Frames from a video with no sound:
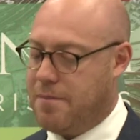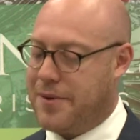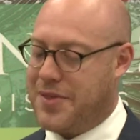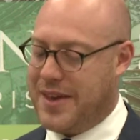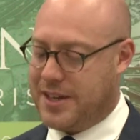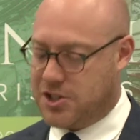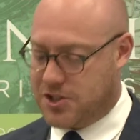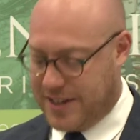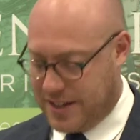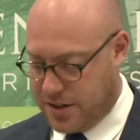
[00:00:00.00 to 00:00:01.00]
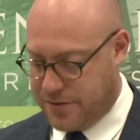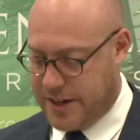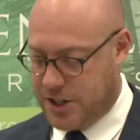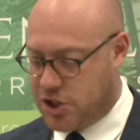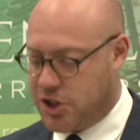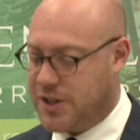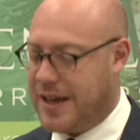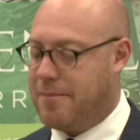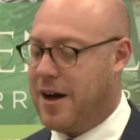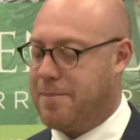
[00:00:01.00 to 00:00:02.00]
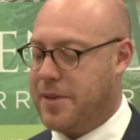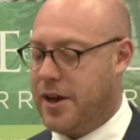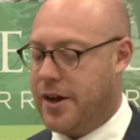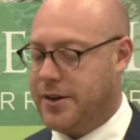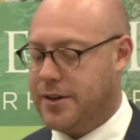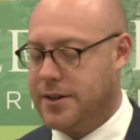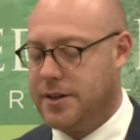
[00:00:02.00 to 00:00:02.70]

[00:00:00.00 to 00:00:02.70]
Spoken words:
but the extent of any duty that might be owed.